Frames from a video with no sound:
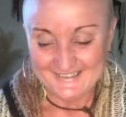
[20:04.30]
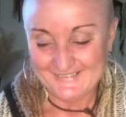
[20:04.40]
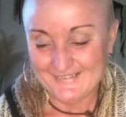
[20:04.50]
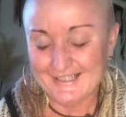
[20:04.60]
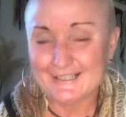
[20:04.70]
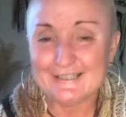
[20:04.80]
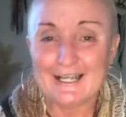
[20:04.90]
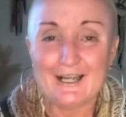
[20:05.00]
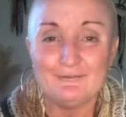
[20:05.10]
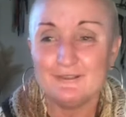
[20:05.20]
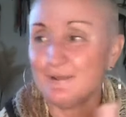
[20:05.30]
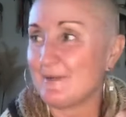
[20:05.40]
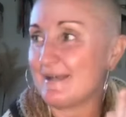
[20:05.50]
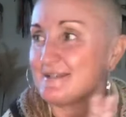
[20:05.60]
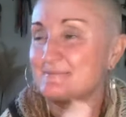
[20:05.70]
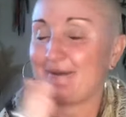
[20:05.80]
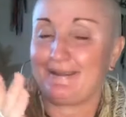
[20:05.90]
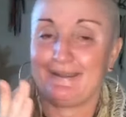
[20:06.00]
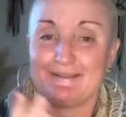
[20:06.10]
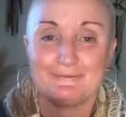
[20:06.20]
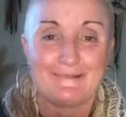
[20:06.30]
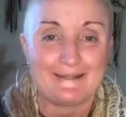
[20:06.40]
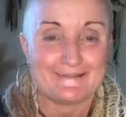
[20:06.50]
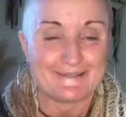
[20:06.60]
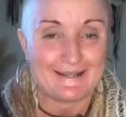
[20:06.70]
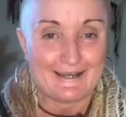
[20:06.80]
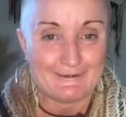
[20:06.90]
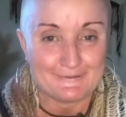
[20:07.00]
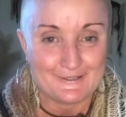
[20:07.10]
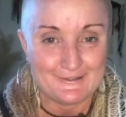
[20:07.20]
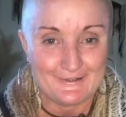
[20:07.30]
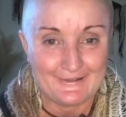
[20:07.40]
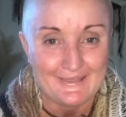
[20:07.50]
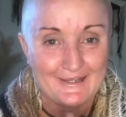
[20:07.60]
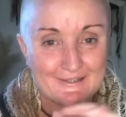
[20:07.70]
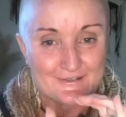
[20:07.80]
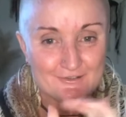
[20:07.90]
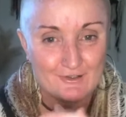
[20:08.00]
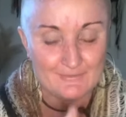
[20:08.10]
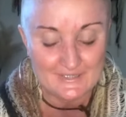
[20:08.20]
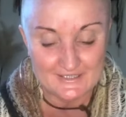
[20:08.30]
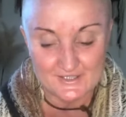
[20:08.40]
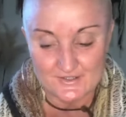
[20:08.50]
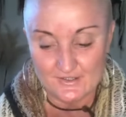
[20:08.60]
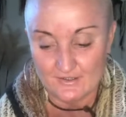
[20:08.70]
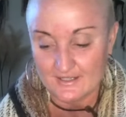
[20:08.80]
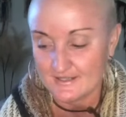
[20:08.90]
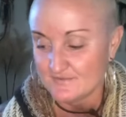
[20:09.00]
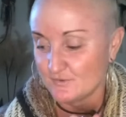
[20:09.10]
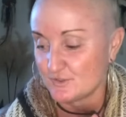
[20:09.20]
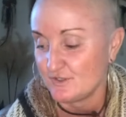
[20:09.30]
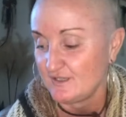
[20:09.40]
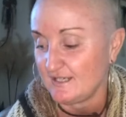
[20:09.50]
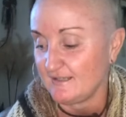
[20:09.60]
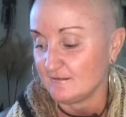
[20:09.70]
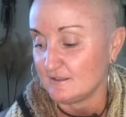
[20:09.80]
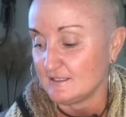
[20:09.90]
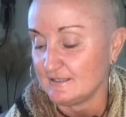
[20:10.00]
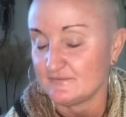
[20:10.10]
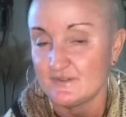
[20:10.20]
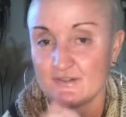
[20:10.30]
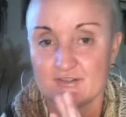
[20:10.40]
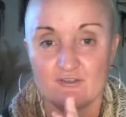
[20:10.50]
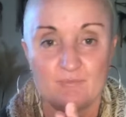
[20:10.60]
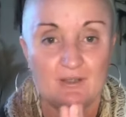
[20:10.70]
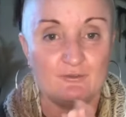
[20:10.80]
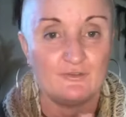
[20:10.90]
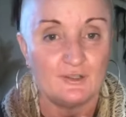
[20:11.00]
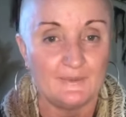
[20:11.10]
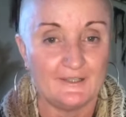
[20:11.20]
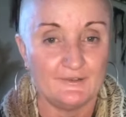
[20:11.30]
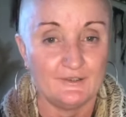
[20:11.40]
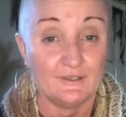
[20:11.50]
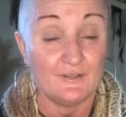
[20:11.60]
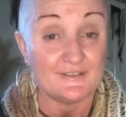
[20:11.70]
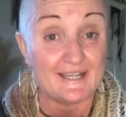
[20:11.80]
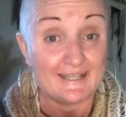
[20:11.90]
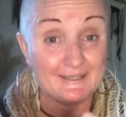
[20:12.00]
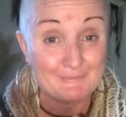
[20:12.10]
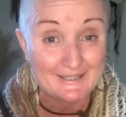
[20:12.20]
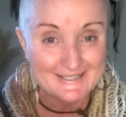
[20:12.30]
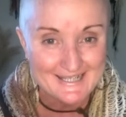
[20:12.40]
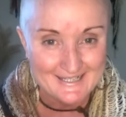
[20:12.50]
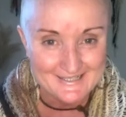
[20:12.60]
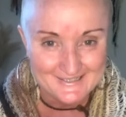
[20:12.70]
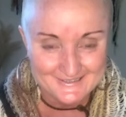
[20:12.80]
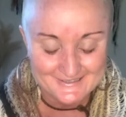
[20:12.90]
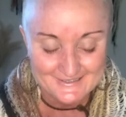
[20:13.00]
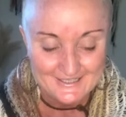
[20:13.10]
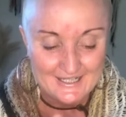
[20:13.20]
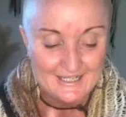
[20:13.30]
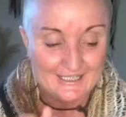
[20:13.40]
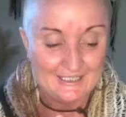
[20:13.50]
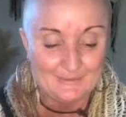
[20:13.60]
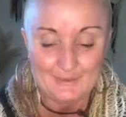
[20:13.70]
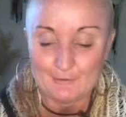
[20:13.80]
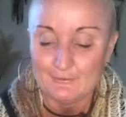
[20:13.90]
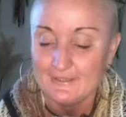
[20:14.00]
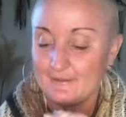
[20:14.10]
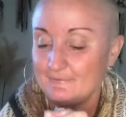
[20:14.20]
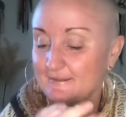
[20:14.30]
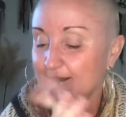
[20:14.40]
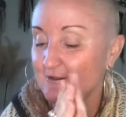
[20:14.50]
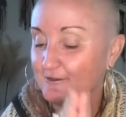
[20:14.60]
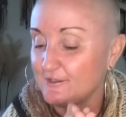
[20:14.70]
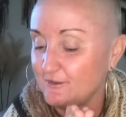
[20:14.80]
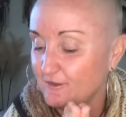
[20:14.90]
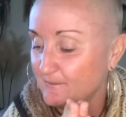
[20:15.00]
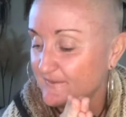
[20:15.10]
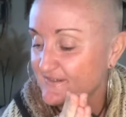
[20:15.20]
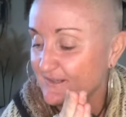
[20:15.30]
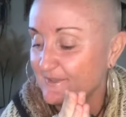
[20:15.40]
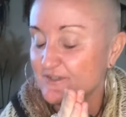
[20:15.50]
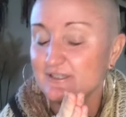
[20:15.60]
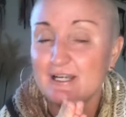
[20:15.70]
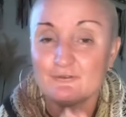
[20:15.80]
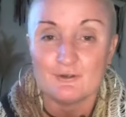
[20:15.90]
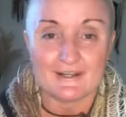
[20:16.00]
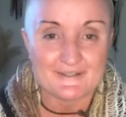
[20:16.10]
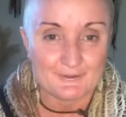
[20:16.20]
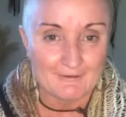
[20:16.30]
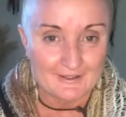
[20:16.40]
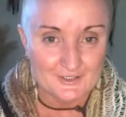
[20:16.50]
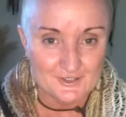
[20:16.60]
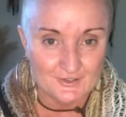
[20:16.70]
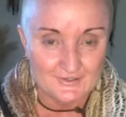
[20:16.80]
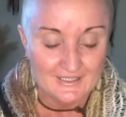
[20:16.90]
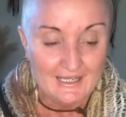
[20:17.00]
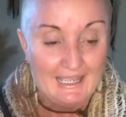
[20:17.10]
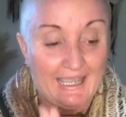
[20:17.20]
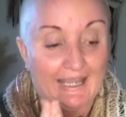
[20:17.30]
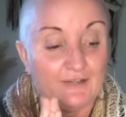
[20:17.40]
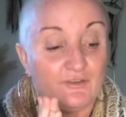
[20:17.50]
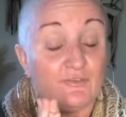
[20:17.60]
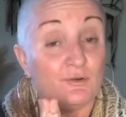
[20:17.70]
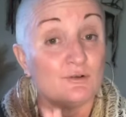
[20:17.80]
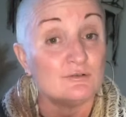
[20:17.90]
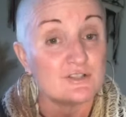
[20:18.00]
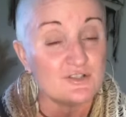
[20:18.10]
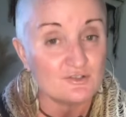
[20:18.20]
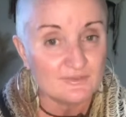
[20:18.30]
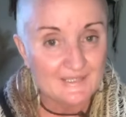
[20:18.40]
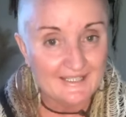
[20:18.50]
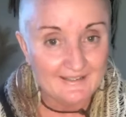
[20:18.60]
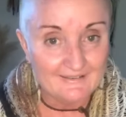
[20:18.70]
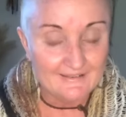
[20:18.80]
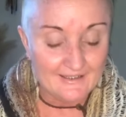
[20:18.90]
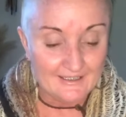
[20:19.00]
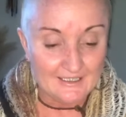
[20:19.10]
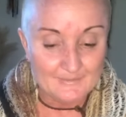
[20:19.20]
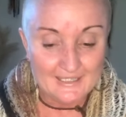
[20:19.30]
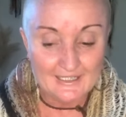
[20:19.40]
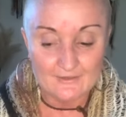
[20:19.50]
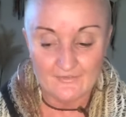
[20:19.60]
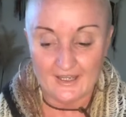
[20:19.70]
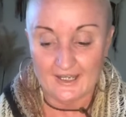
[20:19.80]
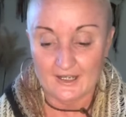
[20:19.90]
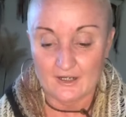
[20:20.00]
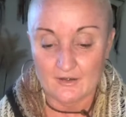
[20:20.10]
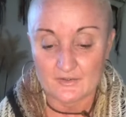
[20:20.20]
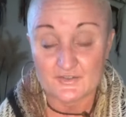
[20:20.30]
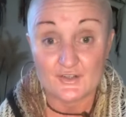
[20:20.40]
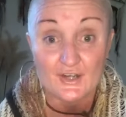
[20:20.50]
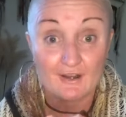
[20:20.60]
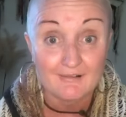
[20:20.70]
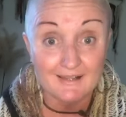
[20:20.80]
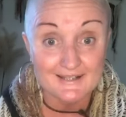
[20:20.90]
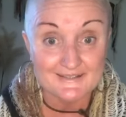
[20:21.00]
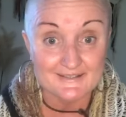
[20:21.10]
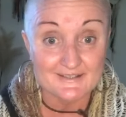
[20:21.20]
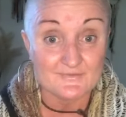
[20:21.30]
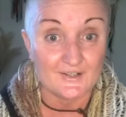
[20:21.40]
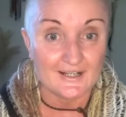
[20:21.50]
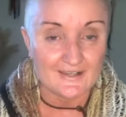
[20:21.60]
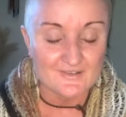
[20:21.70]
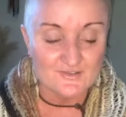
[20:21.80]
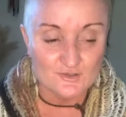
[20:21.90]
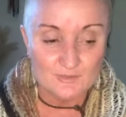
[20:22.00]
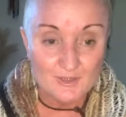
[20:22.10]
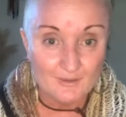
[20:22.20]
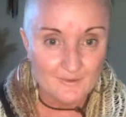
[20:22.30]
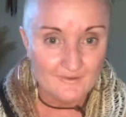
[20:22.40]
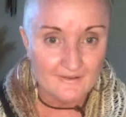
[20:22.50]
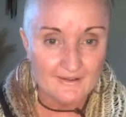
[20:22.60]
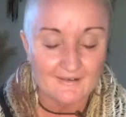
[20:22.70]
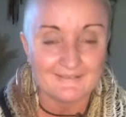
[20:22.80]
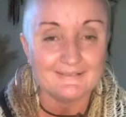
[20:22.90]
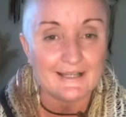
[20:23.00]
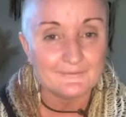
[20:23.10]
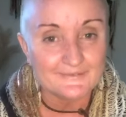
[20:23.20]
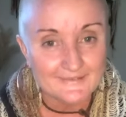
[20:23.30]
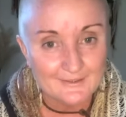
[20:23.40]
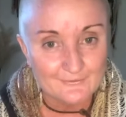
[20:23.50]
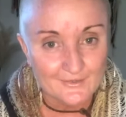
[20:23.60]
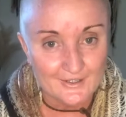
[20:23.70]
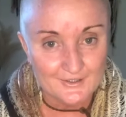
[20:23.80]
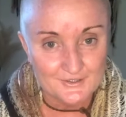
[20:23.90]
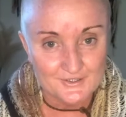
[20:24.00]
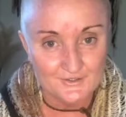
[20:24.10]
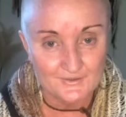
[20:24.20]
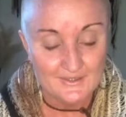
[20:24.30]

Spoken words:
What a lovely way to spend a Wednesday afternoon. Thank you so much, yogis, for tuning in live, for those who have been following along, who've taken the meditation. I really, really honour you with so much love, grace and gratitude. And if you feel called to join me in any of our studio classes via the Zoom community, I'd lovingly invite you to